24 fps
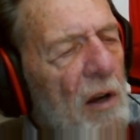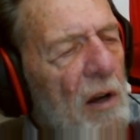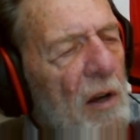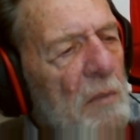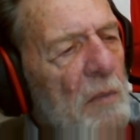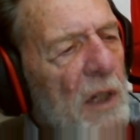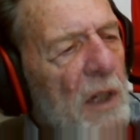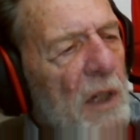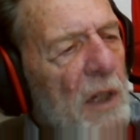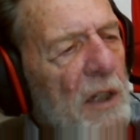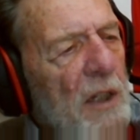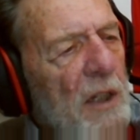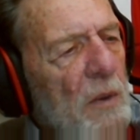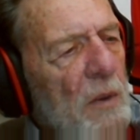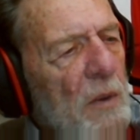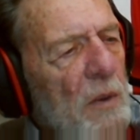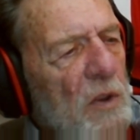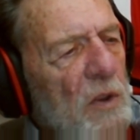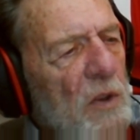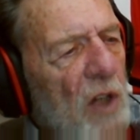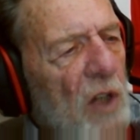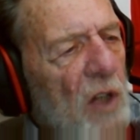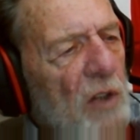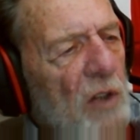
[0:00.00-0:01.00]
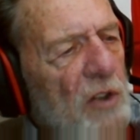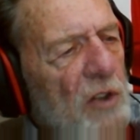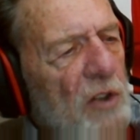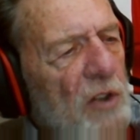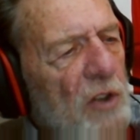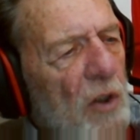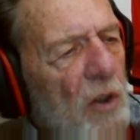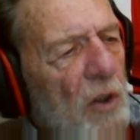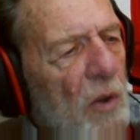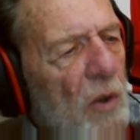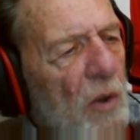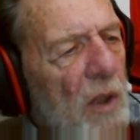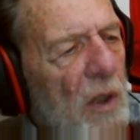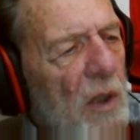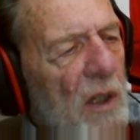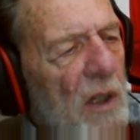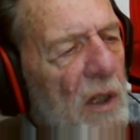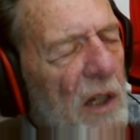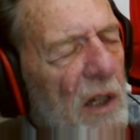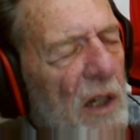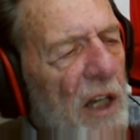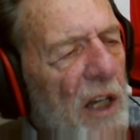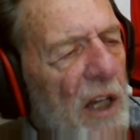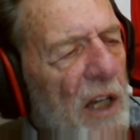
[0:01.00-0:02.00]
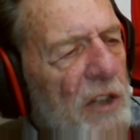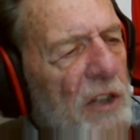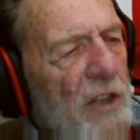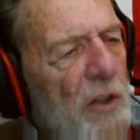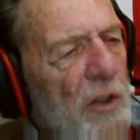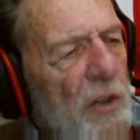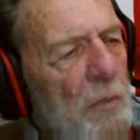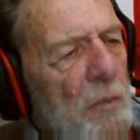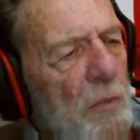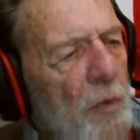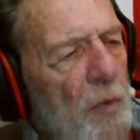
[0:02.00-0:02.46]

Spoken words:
but he was also agent